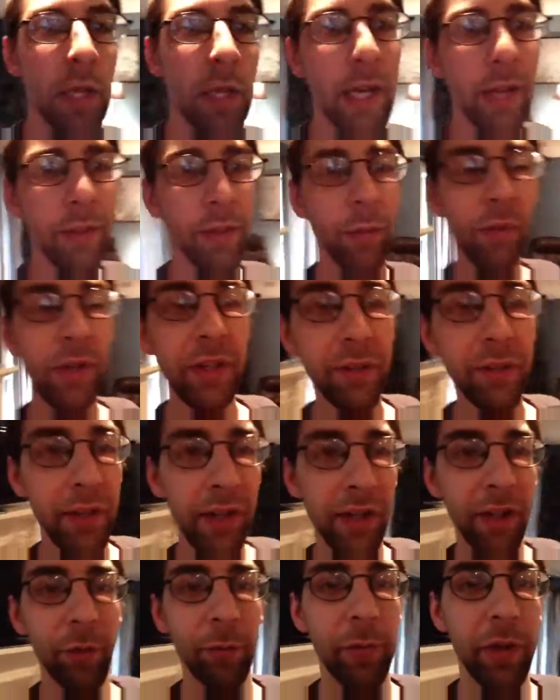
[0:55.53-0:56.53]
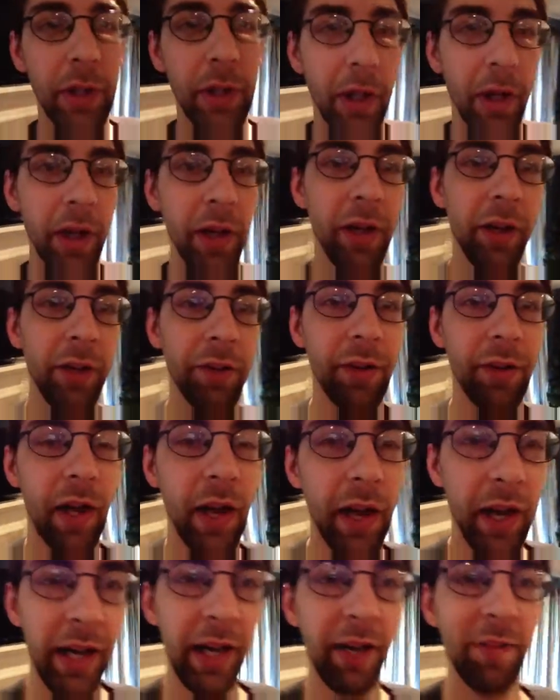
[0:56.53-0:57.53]
the reason is because
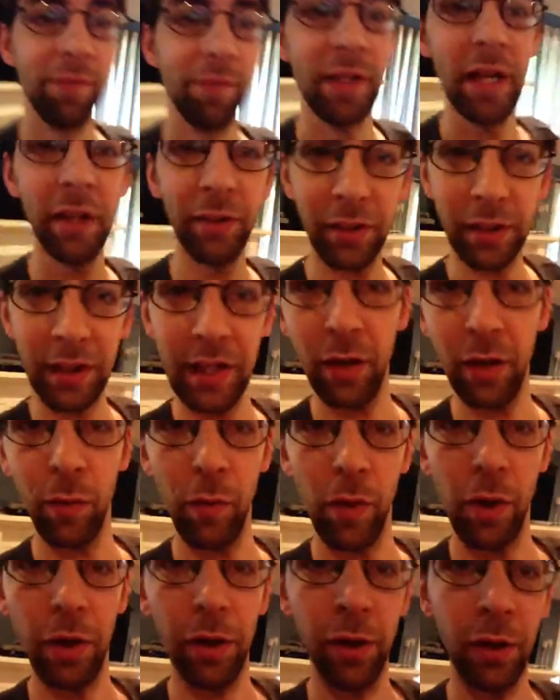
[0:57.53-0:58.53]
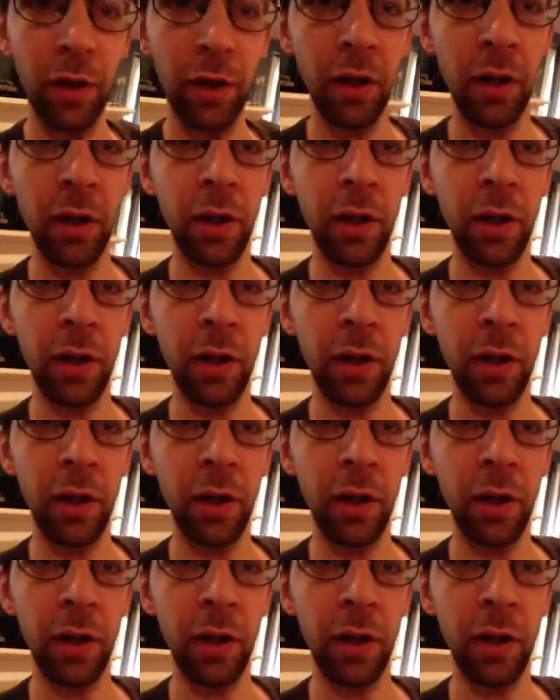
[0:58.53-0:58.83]
I have yet to get one.